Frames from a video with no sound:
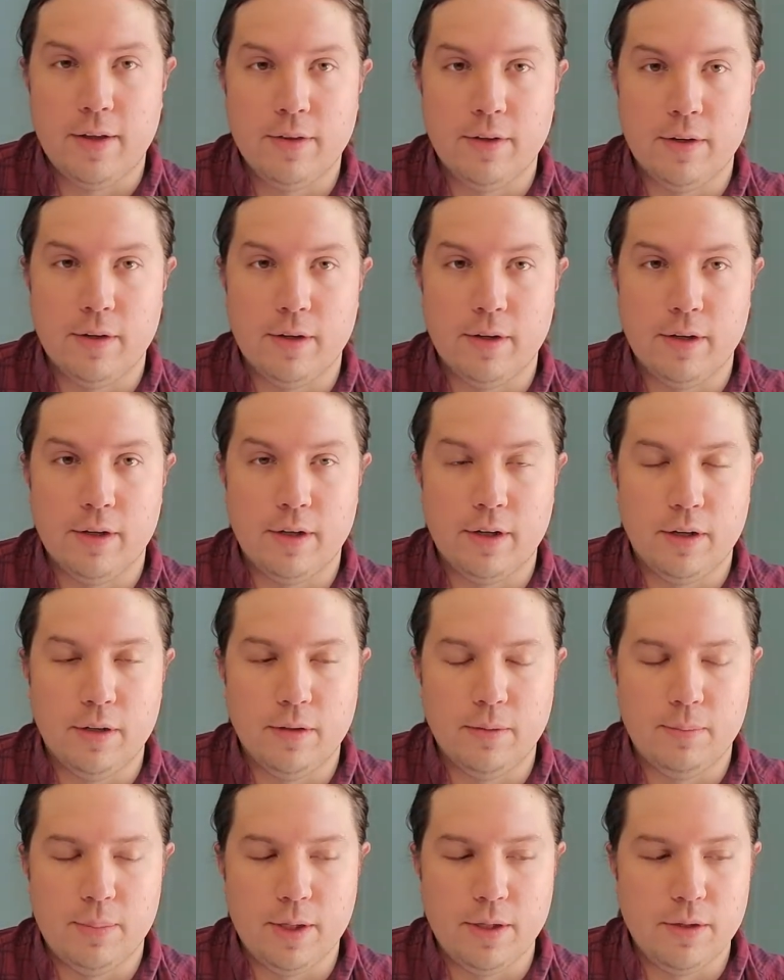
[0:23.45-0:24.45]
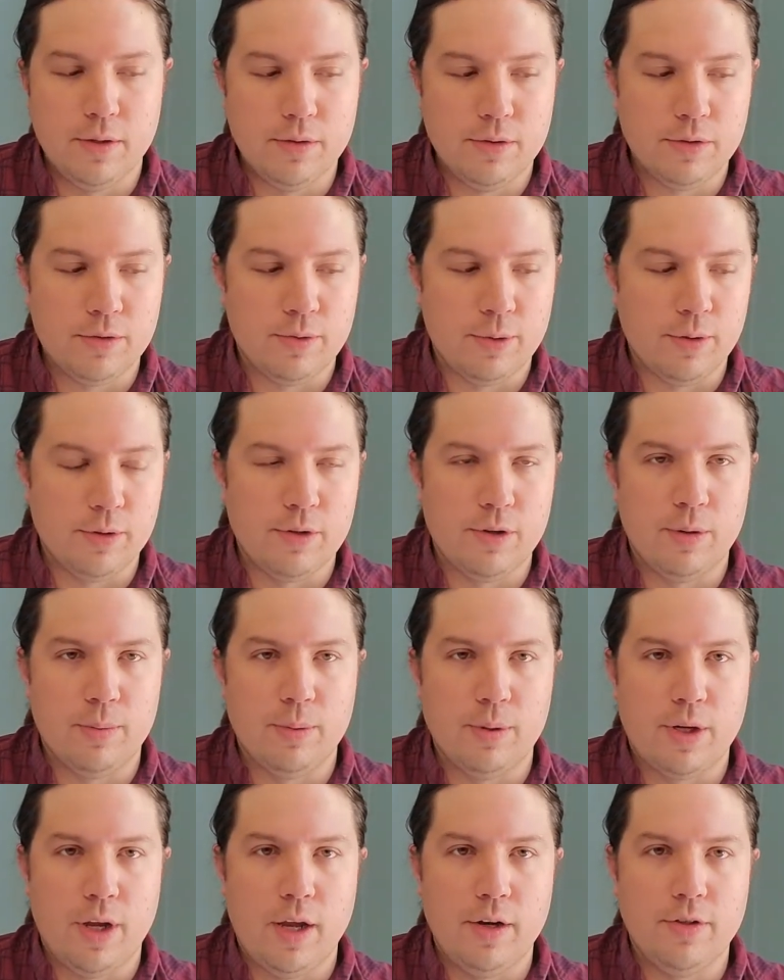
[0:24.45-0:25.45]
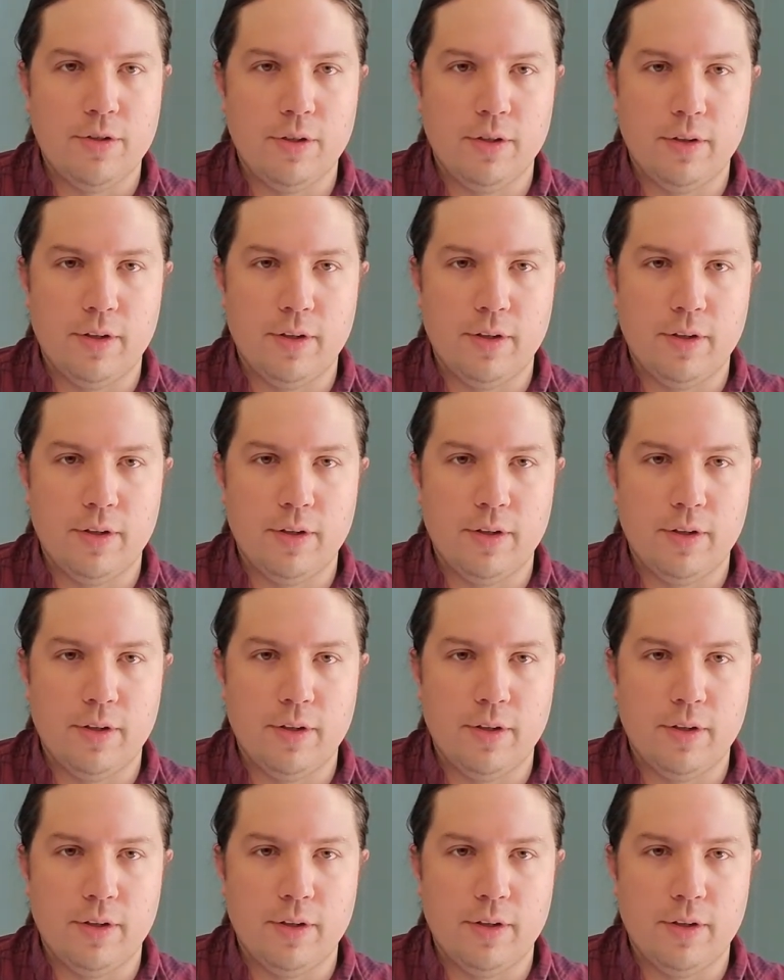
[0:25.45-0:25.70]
that are going to be used for interpretation